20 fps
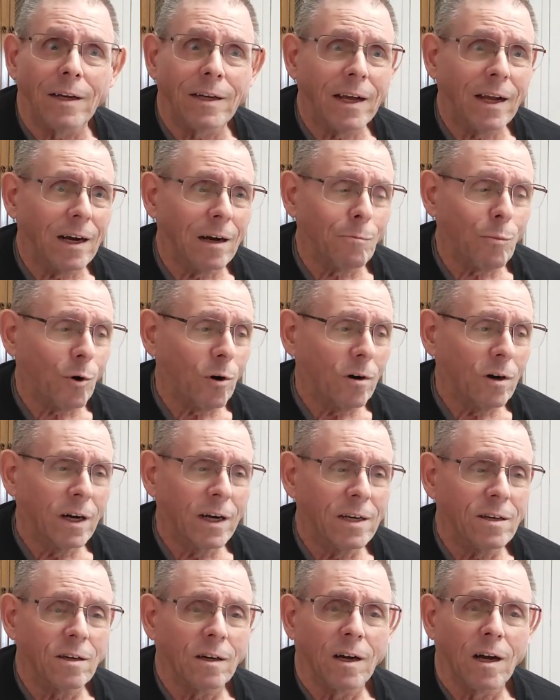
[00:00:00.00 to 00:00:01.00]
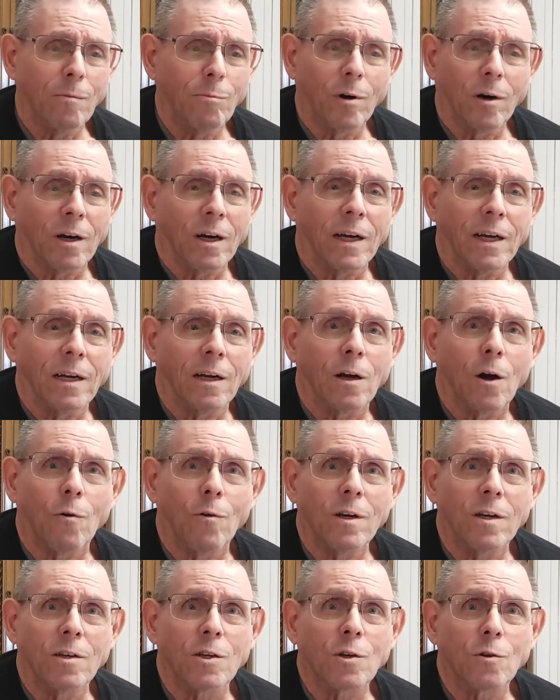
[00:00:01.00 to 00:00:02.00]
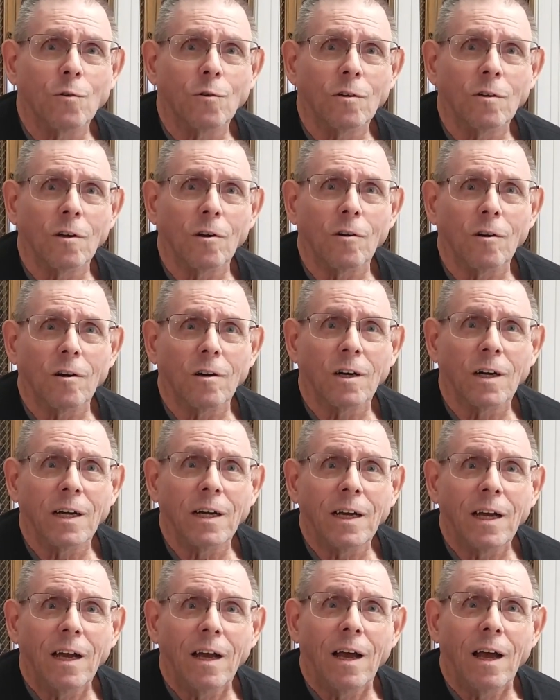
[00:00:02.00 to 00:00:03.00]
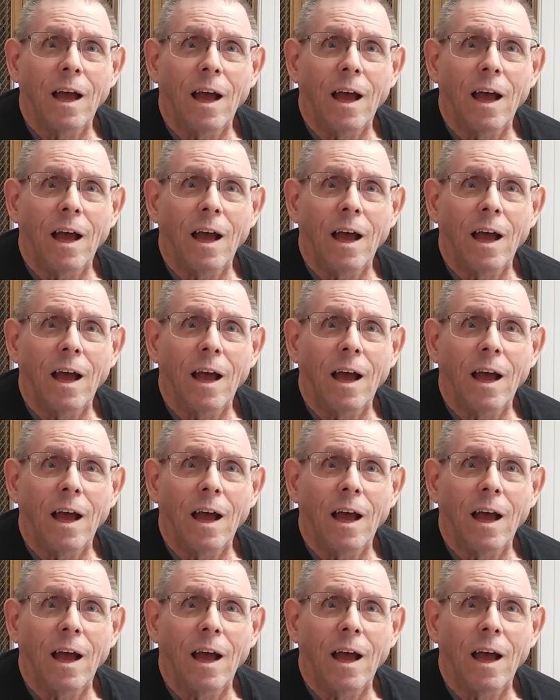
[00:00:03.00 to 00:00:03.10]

I'd get up early deliberately to go into school early.